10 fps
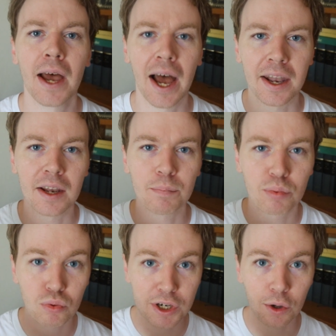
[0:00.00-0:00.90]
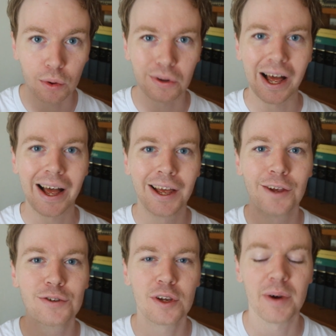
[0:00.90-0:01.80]
and then bring all that
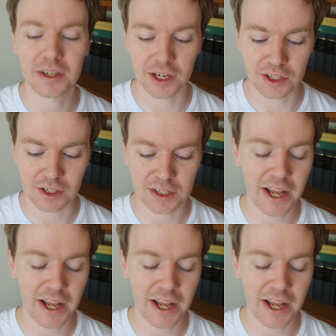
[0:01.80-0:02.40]
to the Meditations.